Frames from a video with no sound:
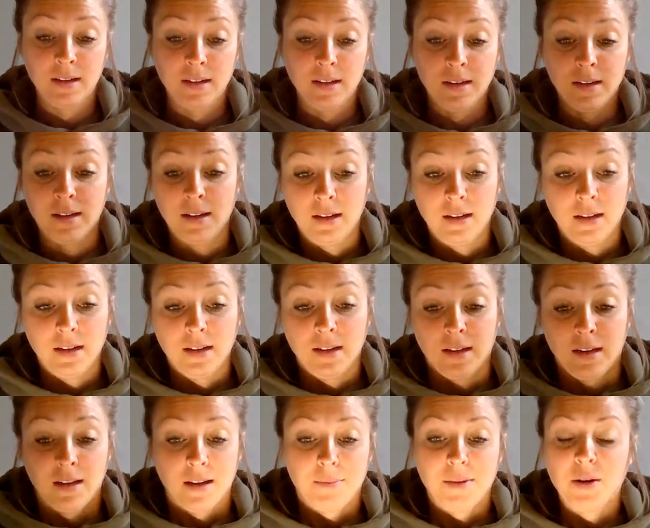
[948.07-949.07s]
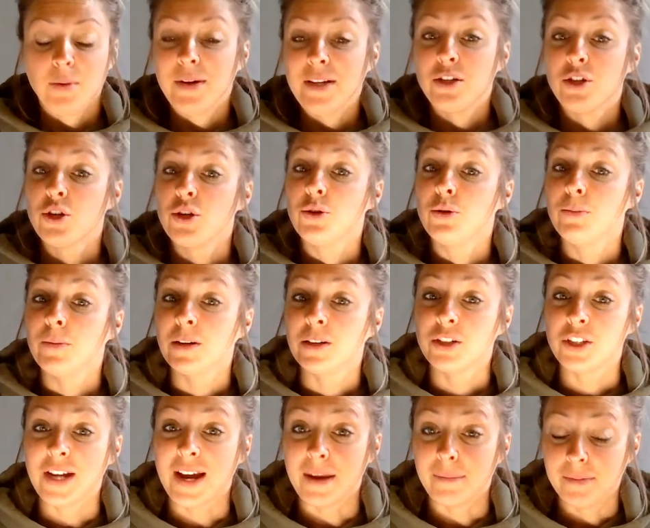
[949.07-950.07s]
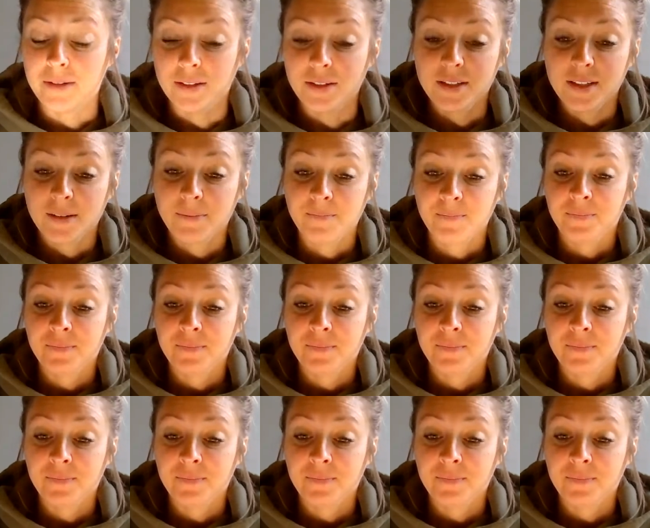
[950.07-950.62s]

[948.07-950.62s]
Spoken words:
I'm going to read 2 more chapters.